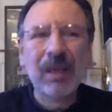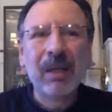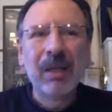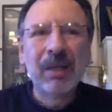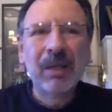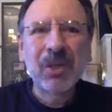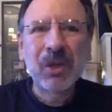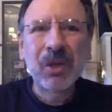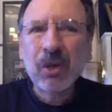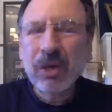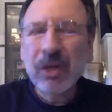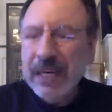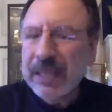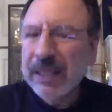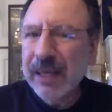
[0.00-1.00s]
So you
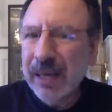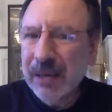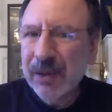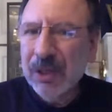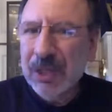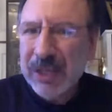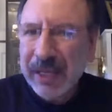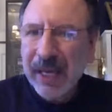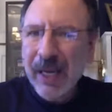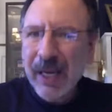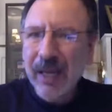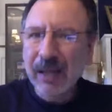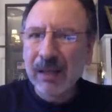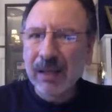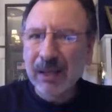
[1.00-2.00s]
need to
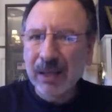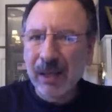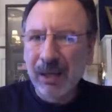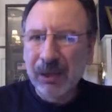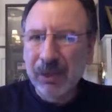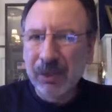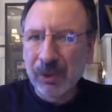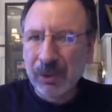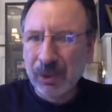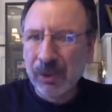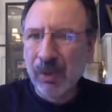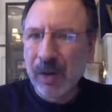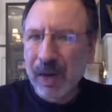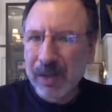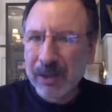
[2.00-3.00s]
understand these cultural
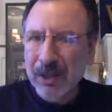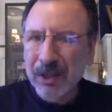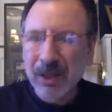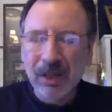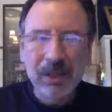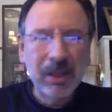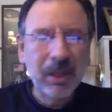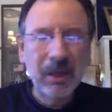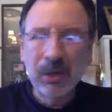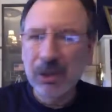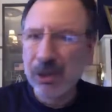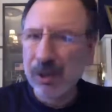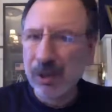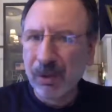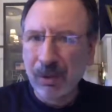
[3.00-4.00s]
nuances because they're
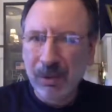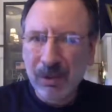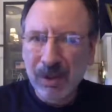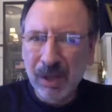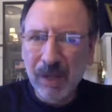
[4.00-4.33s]
huge.